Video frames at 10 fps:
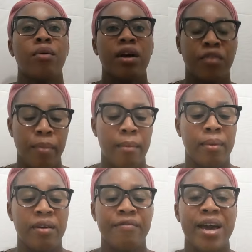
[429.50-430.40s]
would have to
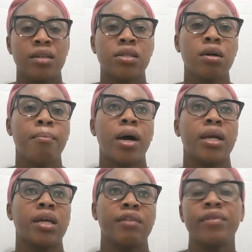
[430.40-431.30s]
probably find somebody,
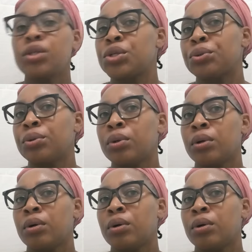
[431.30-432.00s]
give it to,